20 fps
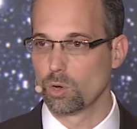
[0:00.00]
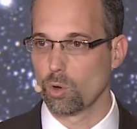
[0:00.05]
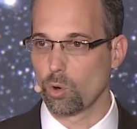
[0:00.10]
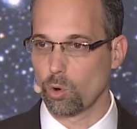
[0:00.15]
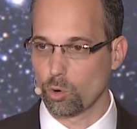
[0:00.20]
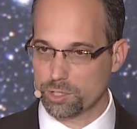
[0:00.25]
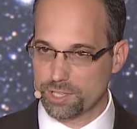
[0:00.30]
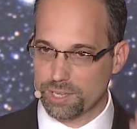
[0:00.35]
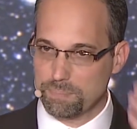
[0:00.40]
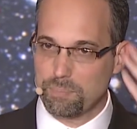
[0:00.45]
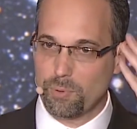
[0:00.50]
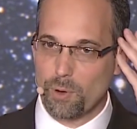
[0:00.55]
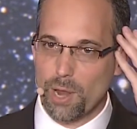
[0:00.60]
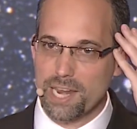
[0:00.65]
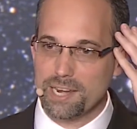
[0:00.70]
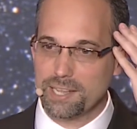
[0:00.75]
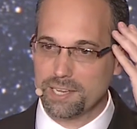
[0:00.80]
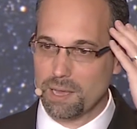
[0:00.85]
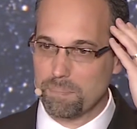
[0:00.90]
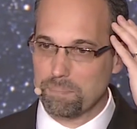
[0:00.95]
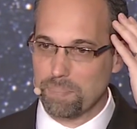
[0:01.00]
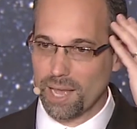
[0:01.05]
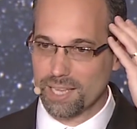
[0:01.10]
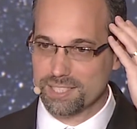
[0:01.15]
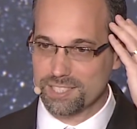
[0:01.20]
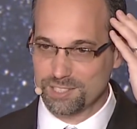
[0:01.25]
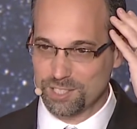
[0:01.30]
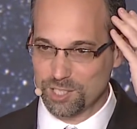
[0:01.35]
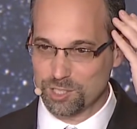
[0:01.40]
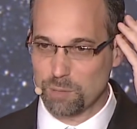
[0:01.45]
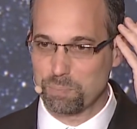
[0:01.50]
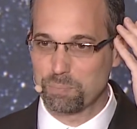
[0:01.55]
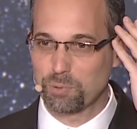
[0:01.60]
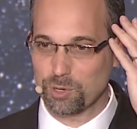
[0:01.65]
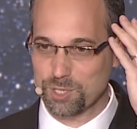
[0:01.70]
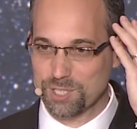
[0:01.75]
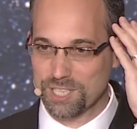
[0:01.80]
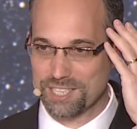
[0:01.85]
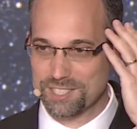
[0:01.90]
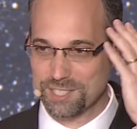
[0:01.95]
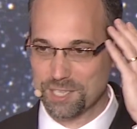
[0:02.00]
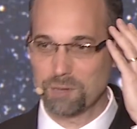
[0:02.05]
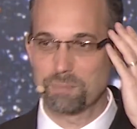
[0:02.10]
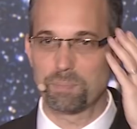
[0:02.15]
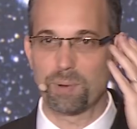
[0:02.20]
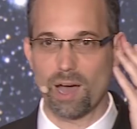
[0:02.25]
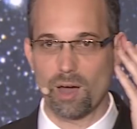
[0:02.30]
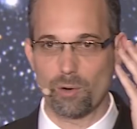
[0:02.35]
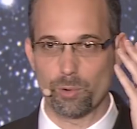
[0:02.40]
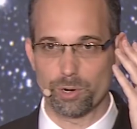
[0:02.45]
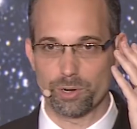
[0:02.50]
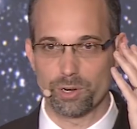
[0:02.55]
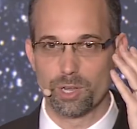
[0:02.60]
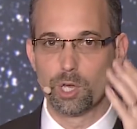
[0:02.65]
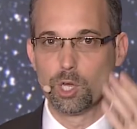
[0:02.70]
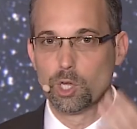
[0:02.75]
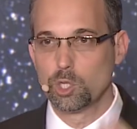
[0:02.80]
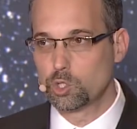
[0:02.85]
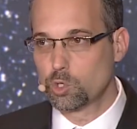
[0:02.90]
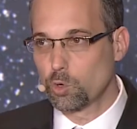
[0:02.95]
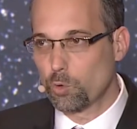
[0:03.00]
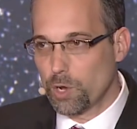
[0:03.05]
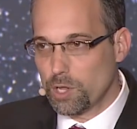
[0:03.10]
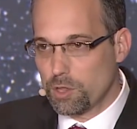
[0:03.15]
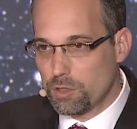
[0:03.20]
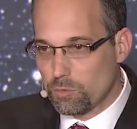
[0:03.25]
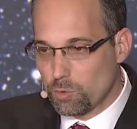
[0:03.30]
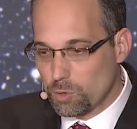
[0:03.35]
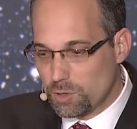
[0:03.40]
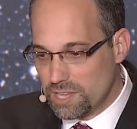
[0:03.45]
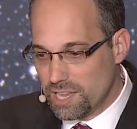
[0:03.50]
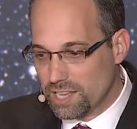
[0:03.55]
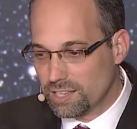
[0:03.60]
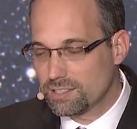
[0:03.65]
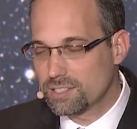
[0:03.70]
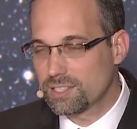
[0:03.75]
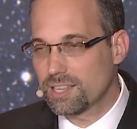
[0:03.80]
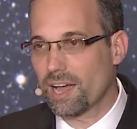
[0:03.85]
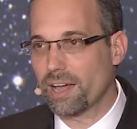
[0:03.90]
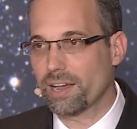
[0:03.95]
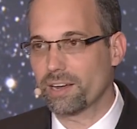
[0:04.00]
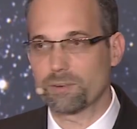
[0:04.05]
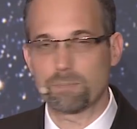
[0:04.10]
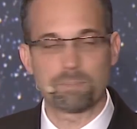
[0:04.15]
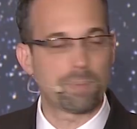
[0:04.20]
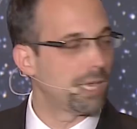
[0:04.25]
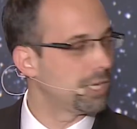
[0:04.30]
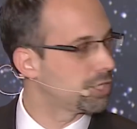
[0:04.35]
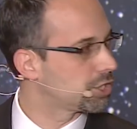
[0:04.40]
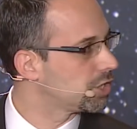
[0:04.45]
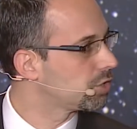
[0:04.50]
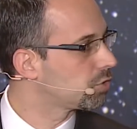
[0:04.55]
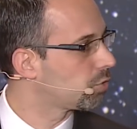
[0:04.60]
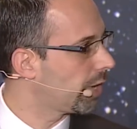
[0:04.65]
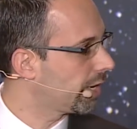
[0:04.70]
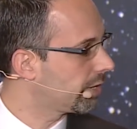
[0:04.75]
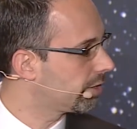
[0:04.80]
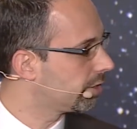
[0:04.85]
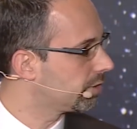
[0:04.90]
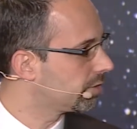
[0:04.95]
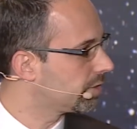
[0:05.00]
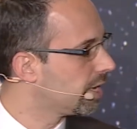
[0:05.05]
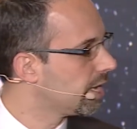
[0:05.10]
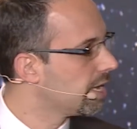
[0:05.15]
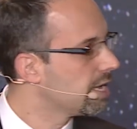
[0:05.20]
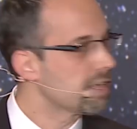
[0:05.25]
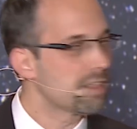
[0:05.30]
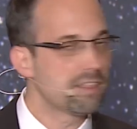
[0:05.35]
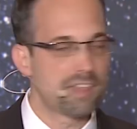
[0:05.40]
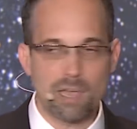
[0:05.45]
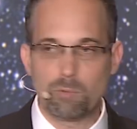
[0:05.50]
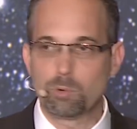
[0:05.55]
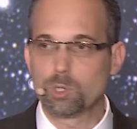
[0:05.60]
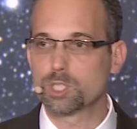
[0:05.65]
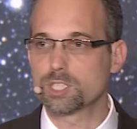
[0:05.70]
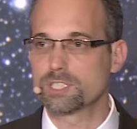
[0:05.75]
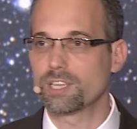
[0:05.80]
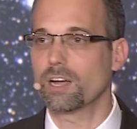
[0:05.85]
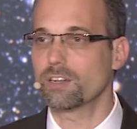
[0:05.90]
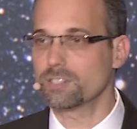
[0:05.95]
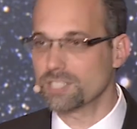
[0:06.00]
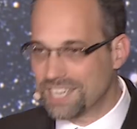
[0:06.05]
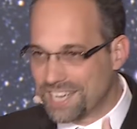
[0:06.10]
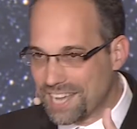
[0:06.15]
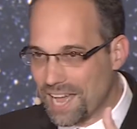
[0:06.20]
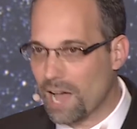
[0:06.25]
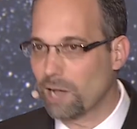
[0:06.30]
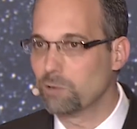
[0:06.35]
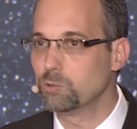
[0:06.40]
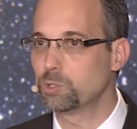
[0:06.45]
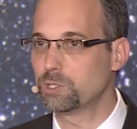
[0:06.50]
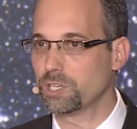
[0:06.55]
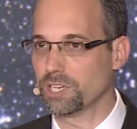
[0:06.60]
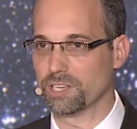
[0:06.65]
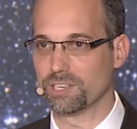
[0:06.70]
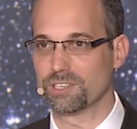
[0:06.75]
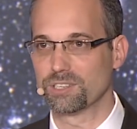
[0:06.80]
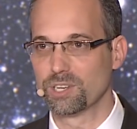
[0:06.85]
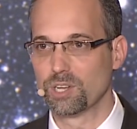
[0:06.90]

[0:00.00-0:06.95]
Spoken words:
or the brain capacity, the processing power to read through the entire patient record, they will start counting